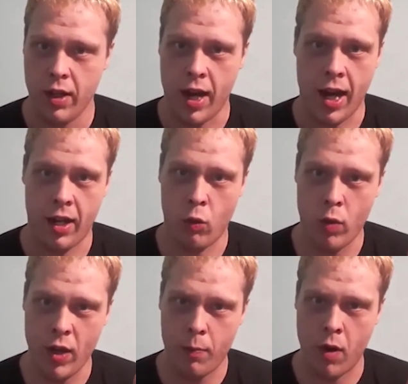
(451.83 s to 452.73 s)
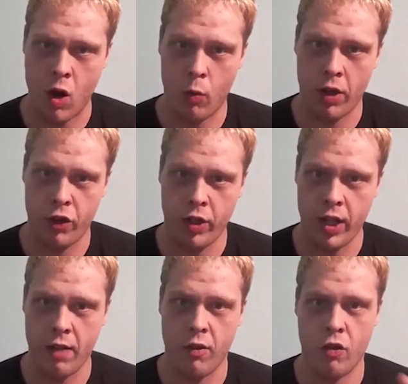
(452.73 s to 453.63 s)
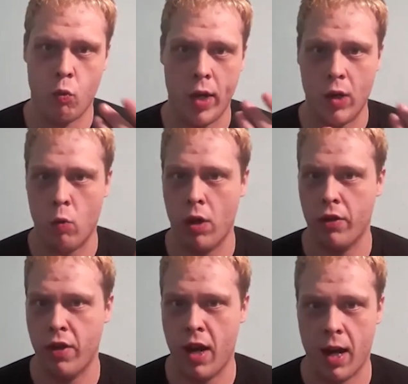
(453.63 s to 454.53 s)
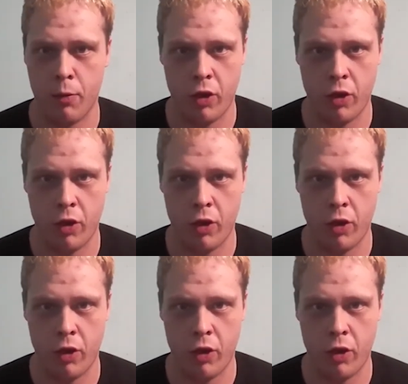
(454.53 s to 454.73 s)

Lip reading: And the weird part was she didn't even just wink one time.